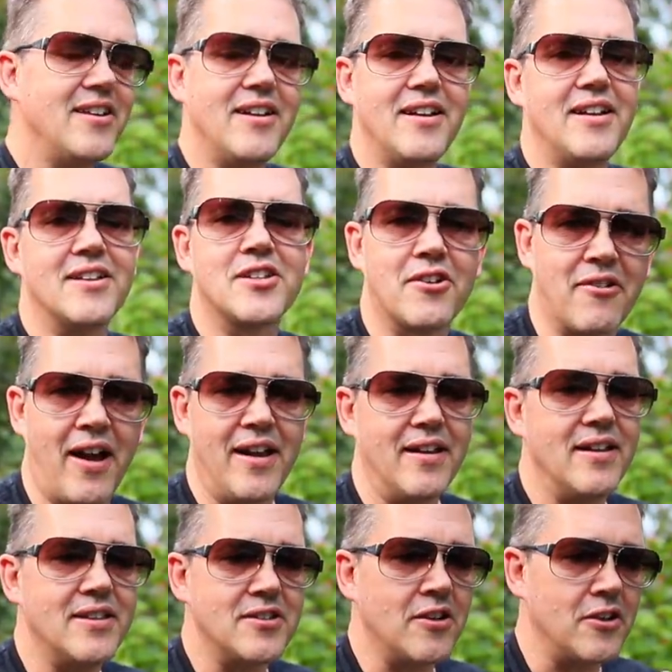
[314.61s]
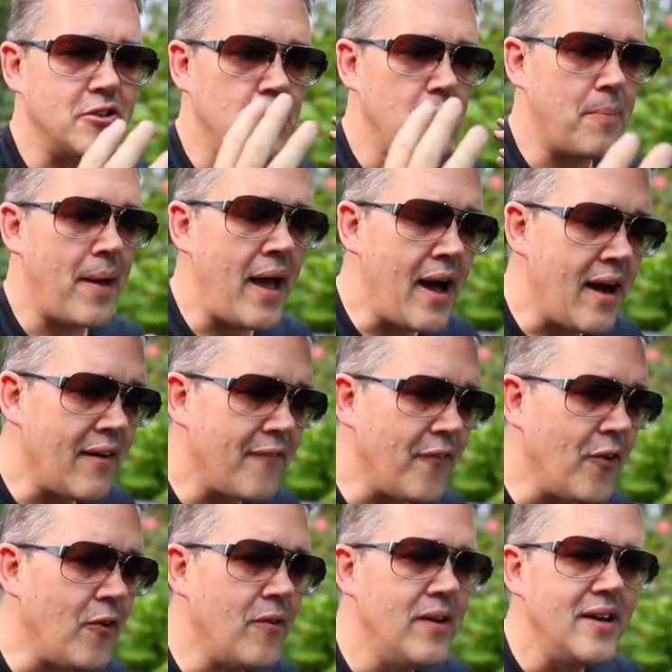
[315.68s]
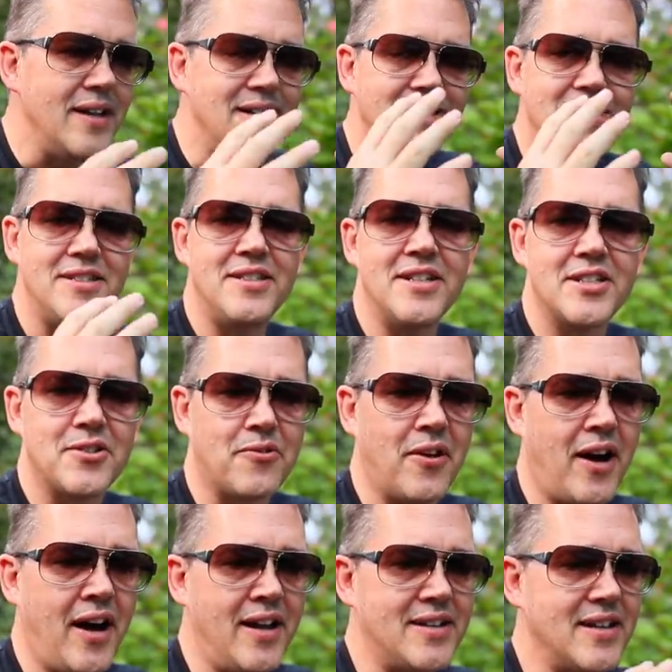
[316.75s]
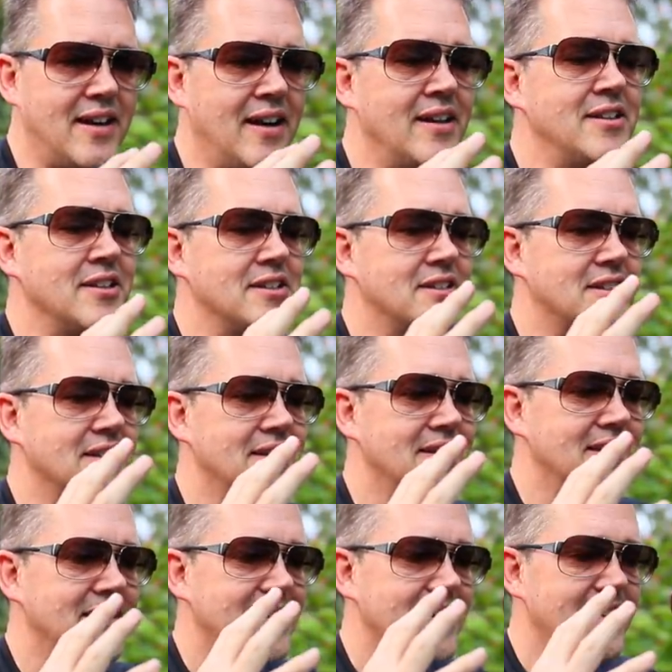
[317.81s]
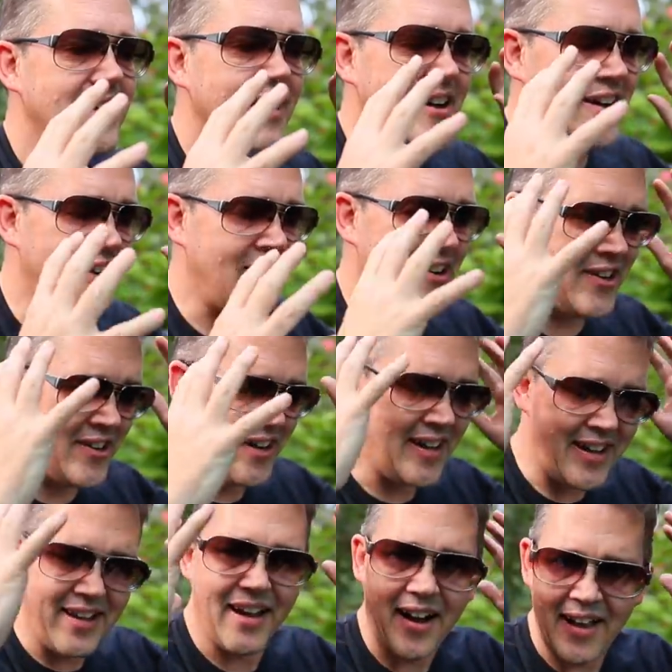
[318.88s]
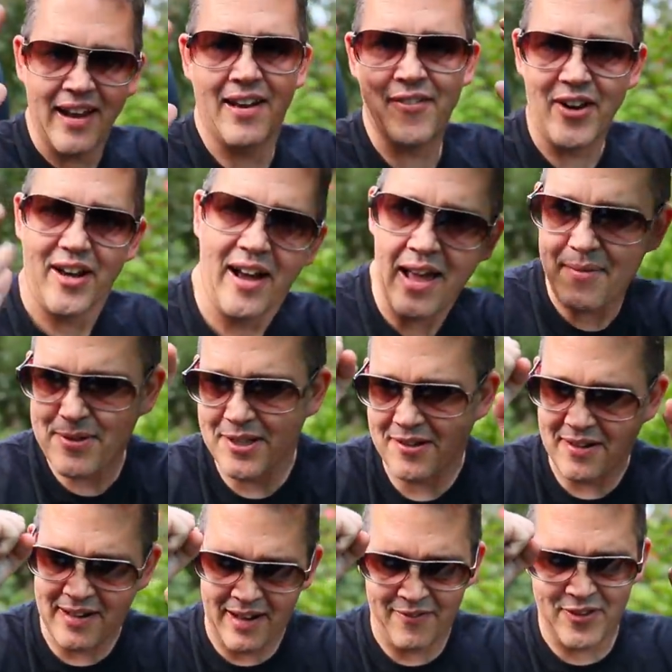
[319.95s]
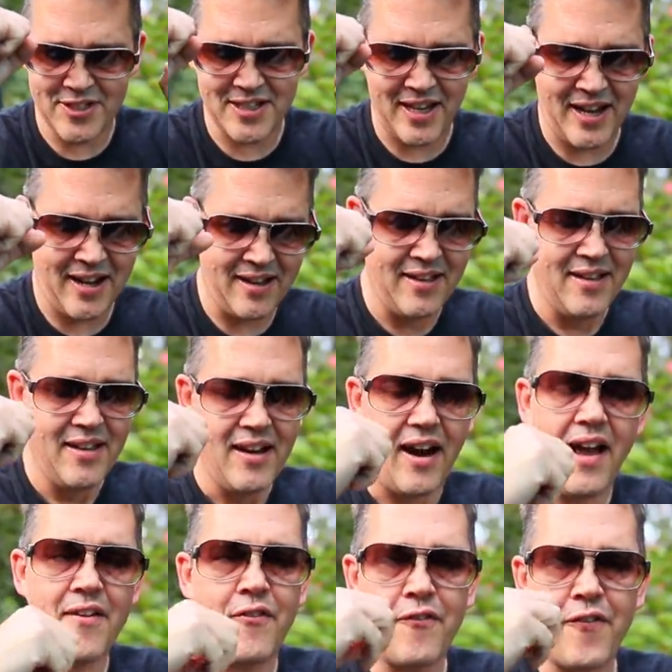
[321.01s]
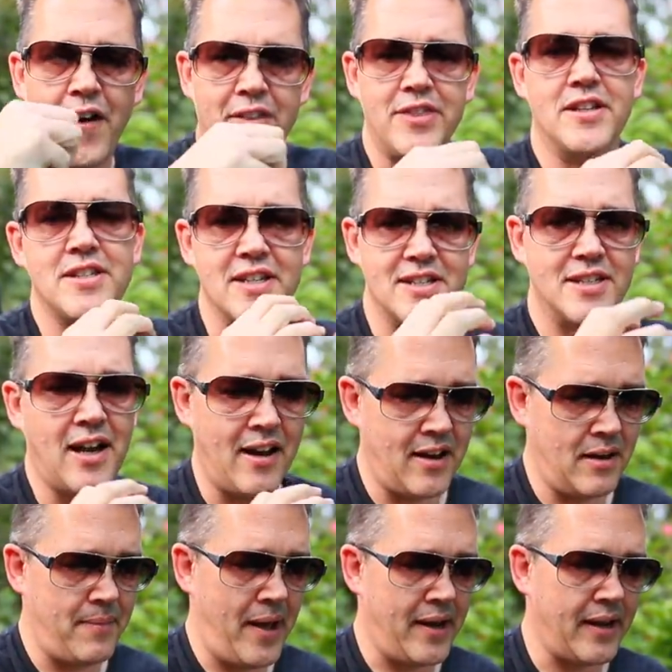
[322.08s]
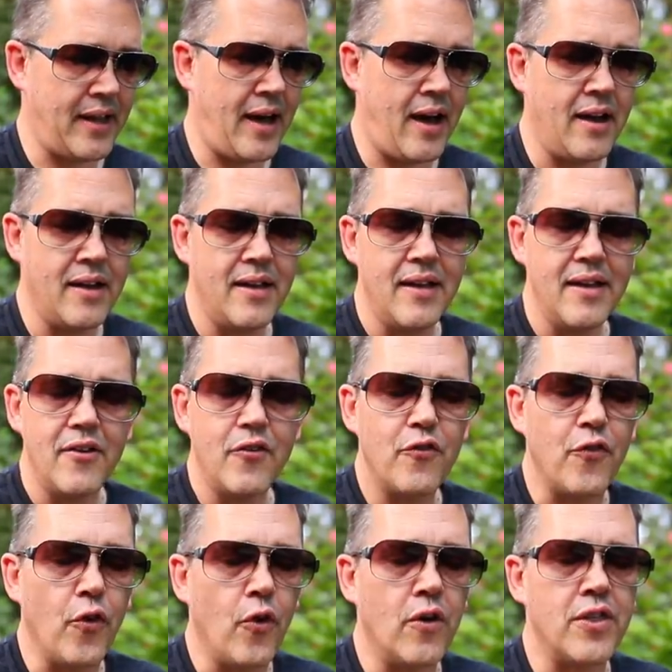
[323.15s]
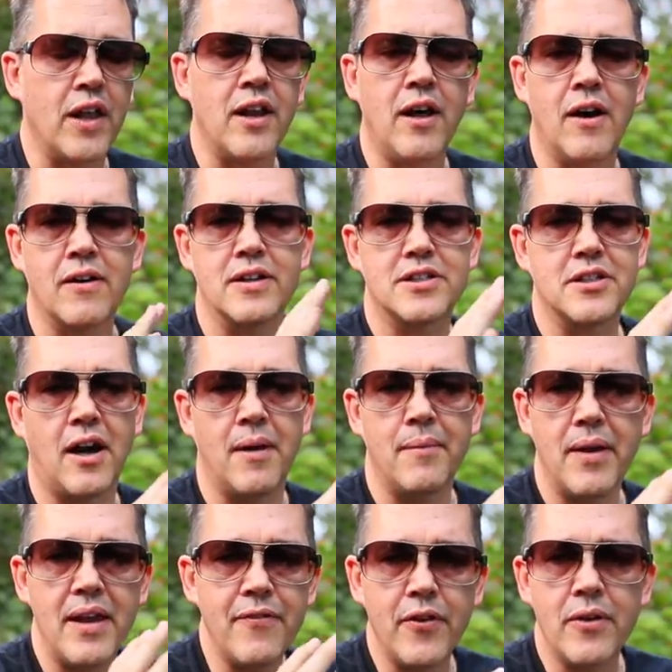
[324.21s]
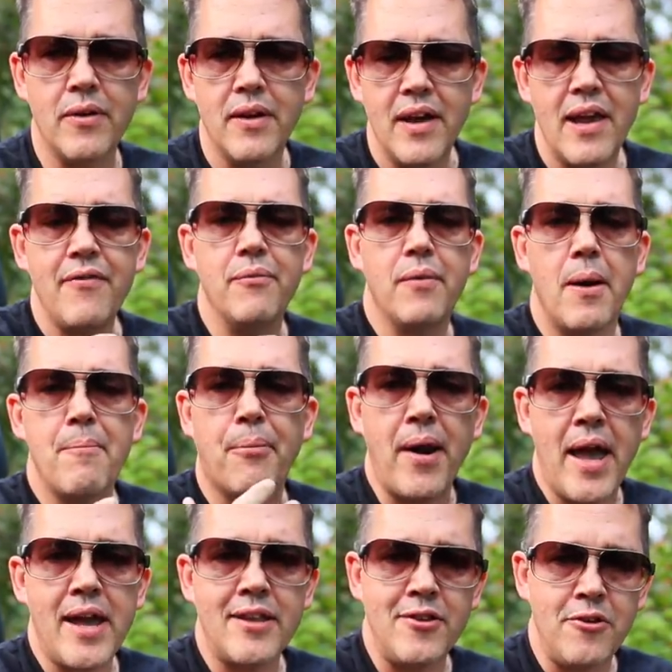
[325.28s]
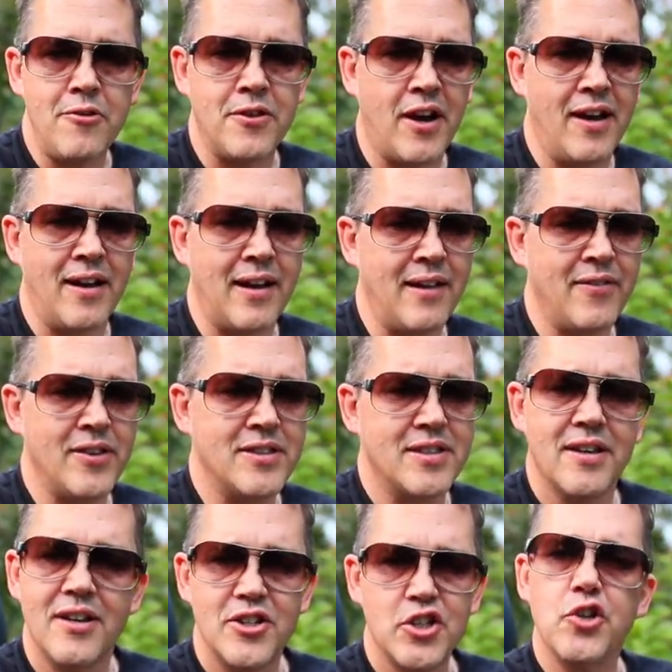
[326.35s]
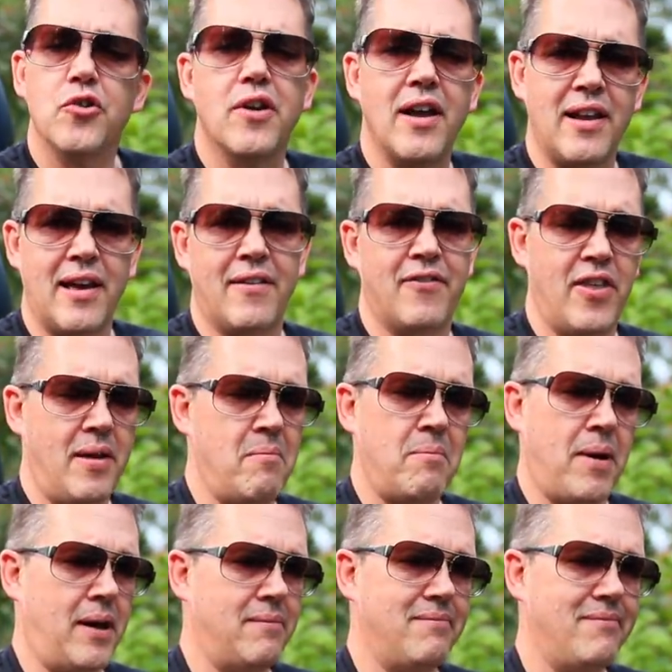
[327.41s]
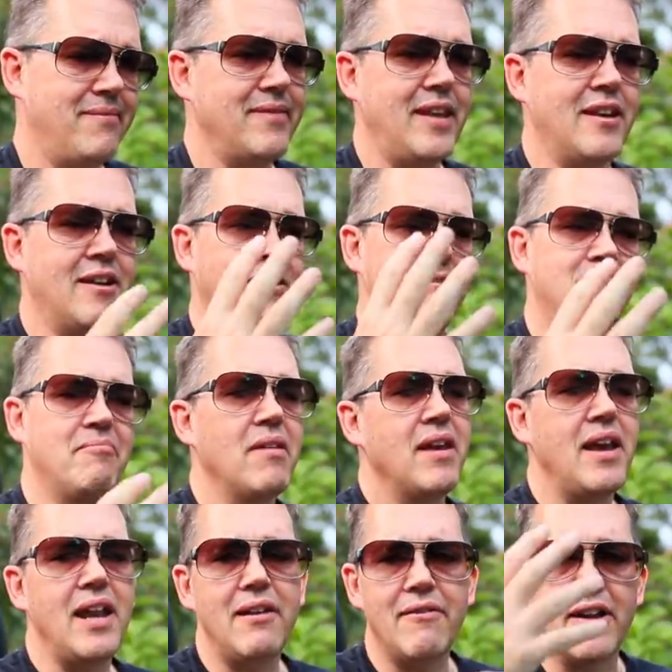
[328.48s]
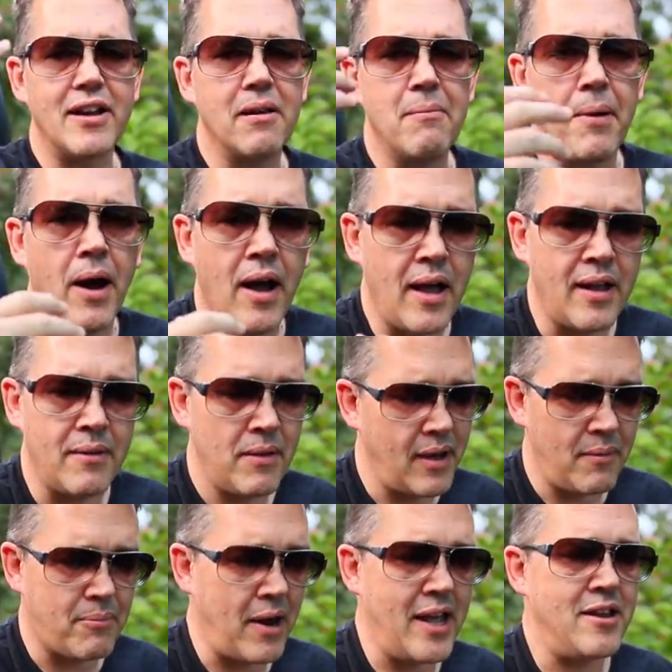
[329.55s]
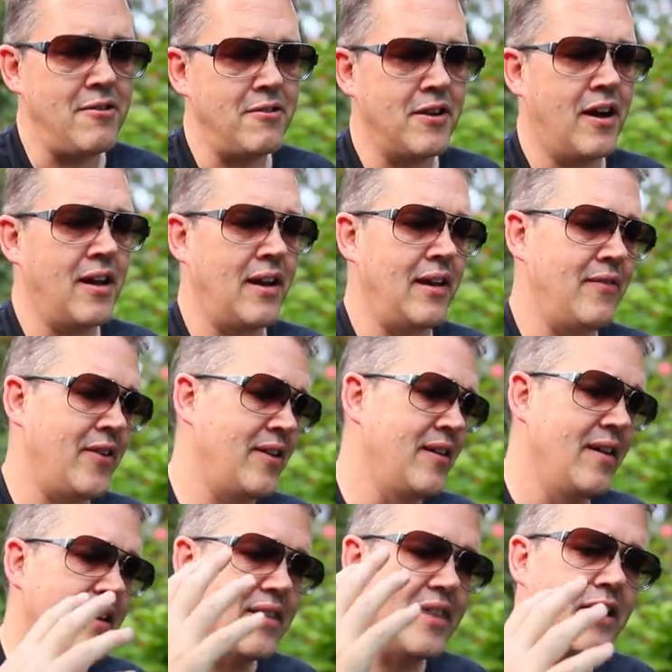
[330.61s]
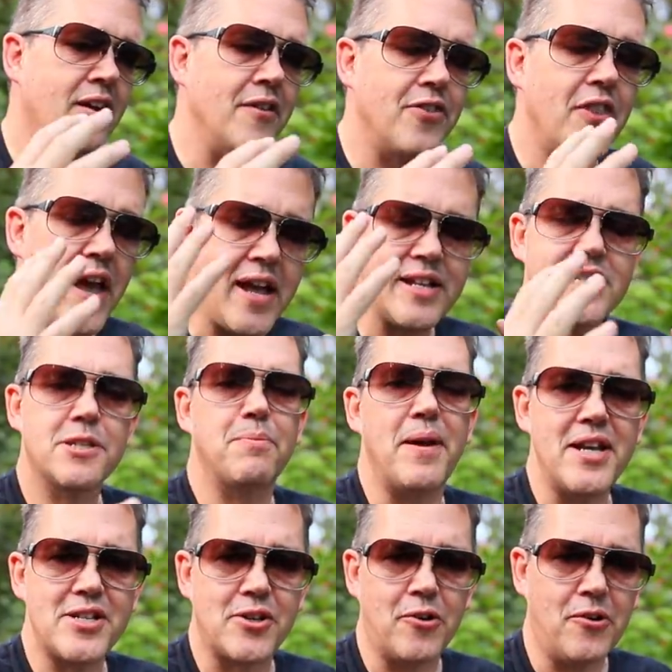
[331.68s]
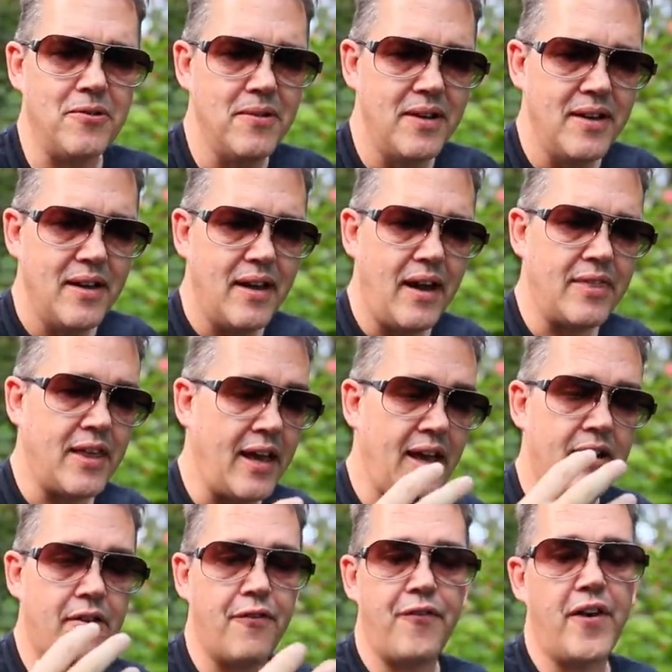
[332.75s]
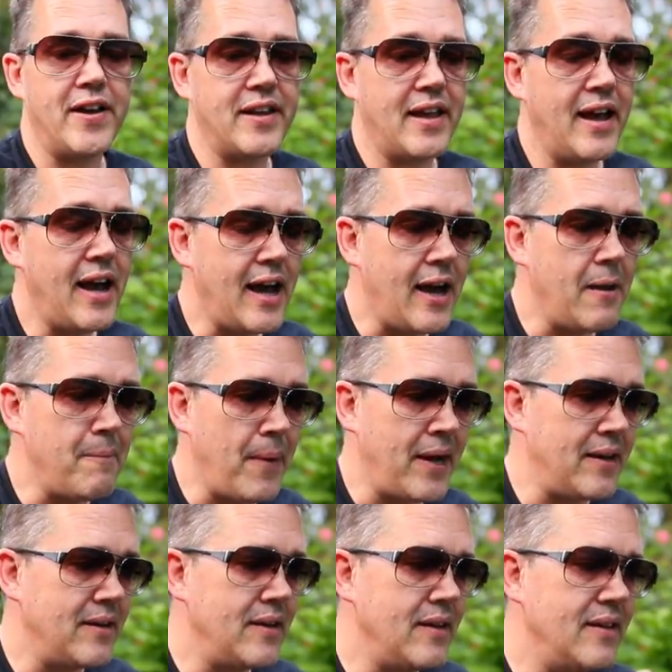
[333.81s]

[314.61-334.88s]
it's great. It's not too powerful. It's just right. I just, oh, I, I love it. I absolutely love this car. I haven't felt this excited about a car for the longest time. Even even my brand new 911s, sure I love them, but you know, Anyone can buy a, a brand new 911. They're not that special. They are a fun car, but